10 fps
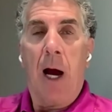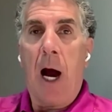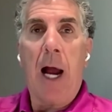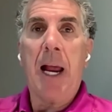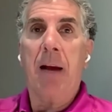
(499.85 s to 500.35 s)
that
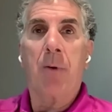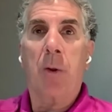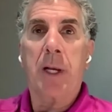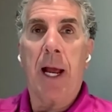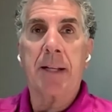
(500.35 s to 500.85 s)
I have
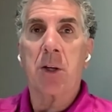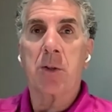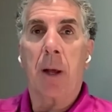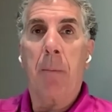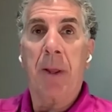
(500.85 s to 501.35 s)
all the
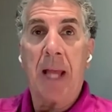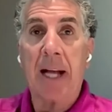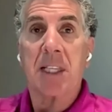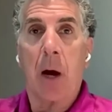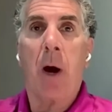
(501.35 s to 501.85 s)
answers, but
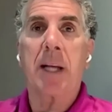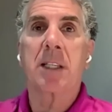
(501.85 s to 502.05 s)
that's how